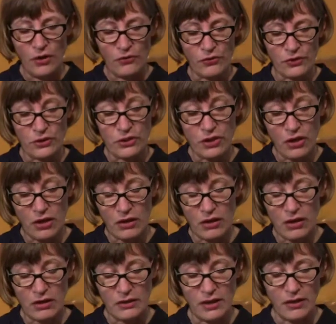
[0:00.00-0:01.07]
for a
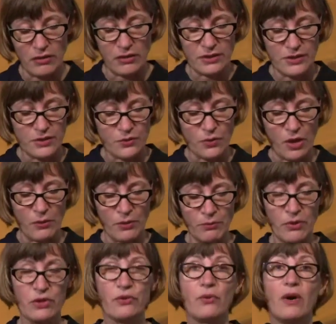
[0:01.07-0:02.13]
talk on the artist Robert
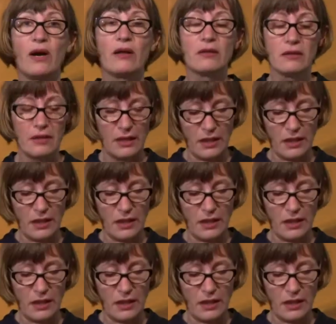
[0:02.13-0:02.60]
Motherwell